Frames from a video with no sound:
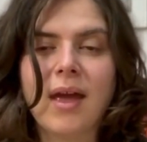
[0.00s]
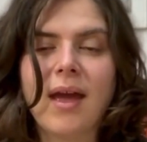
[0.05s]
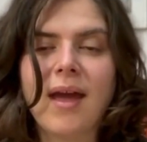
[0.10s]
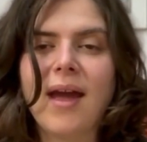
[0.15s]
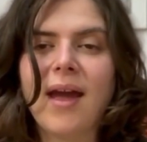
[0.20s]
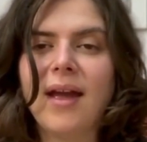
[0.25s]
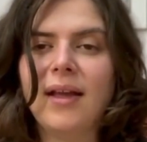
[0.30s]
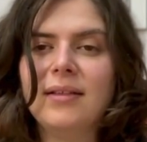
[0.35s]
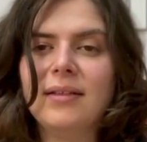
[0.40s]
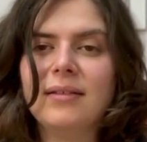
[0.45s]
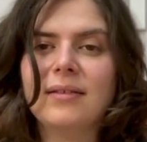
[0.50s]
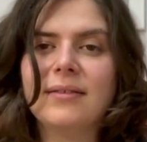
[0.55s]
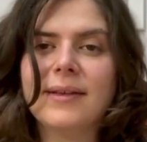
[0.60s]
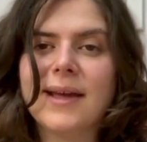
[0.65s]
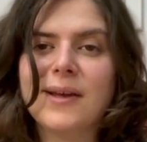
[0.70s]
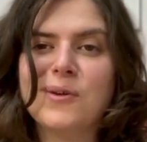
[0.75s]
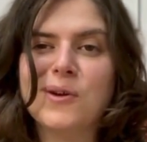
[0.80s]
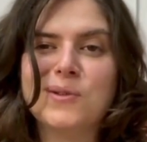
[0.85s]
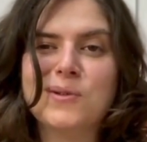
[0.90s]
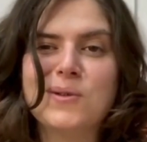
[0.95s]
and I
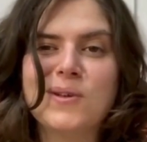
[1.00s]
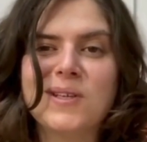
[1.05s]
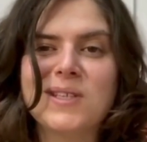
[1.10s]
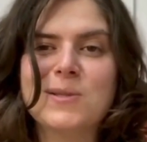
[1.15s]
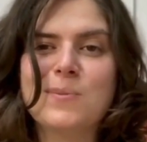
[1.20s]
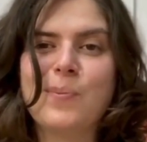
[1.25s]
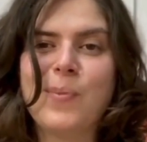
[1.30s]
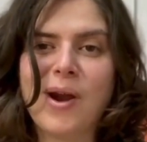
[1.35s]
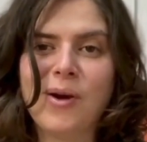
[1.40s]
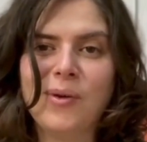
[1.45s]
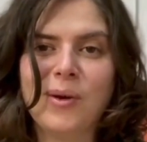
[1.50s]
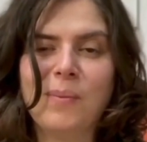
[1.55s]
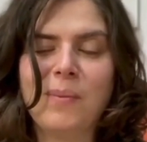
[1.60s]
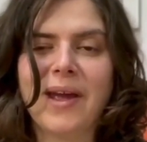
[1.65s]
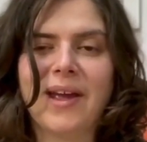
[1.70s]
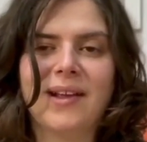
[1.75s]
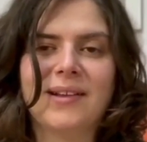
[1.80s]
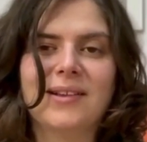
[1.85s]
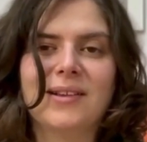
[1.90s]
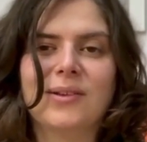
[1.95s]
got to
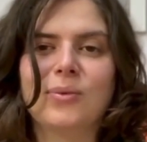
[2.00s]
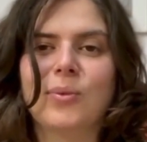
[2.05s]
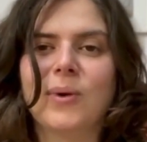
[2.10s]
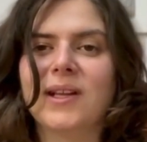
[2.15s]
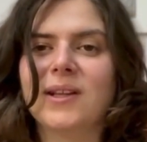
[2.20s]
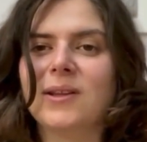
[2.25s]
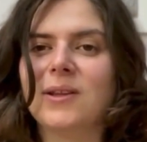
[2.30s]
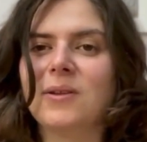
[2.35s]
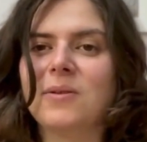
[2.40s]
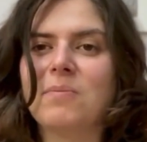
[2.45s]
experiment with